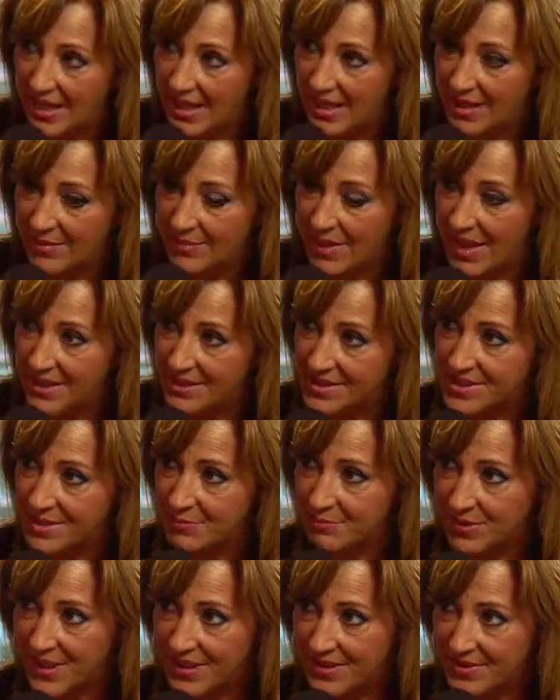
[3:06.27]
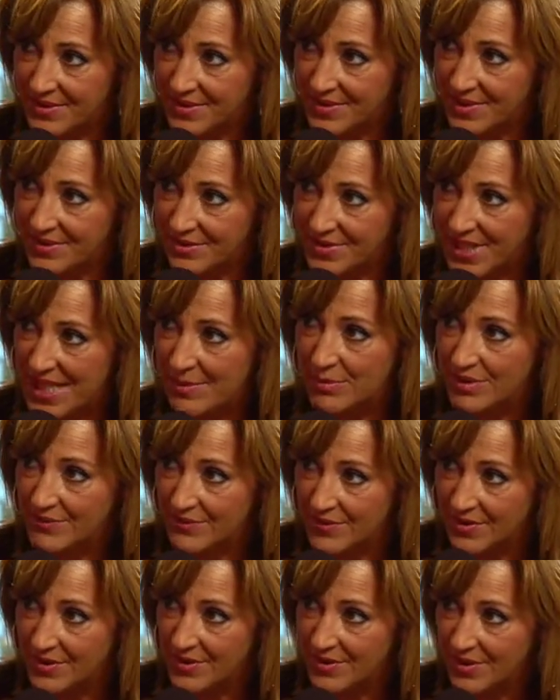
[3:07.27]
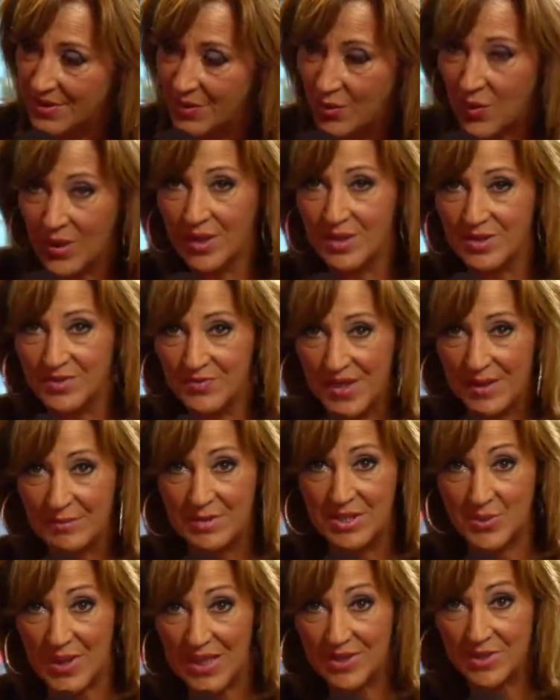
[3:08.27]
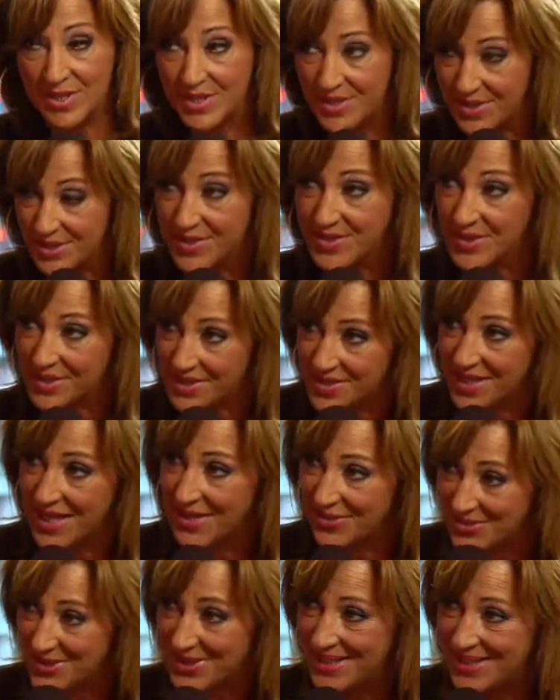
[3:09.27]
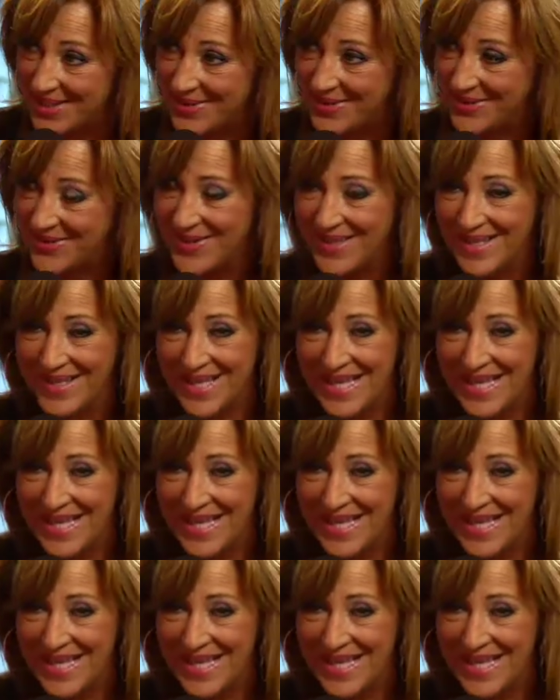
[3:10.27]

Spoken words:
minus a plate at the dinner table if you're one of those families who actually still sits down together.